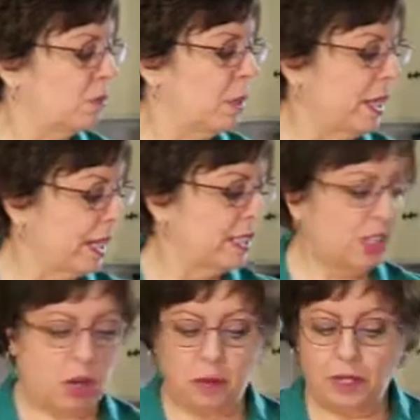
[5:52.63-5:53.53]
While that's
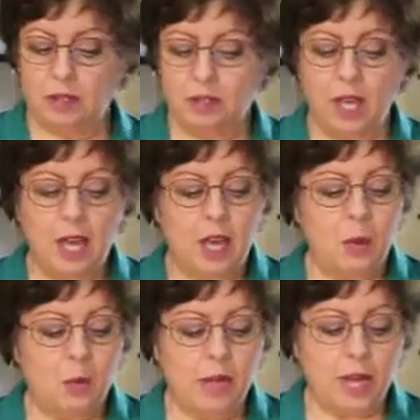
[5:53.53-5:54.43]
going,
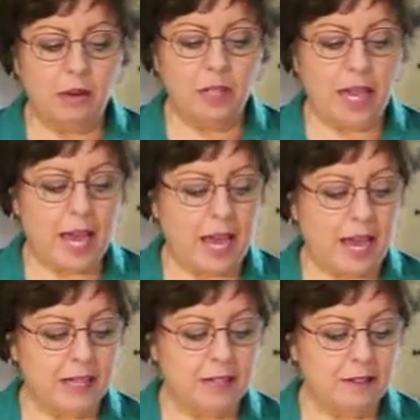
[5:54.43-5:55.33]
we're now going
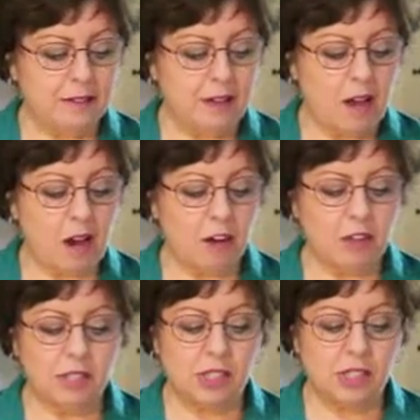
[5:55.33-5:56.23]
to
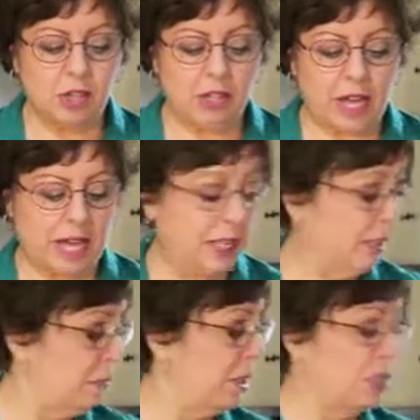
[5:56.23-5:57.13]
start adding,
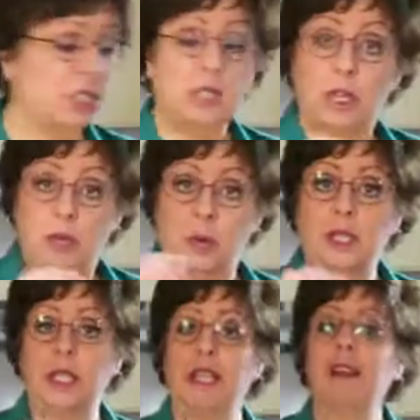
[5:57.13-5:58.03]
let me just
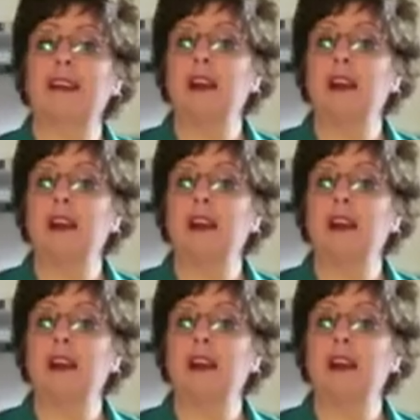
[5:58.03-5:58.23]
quickly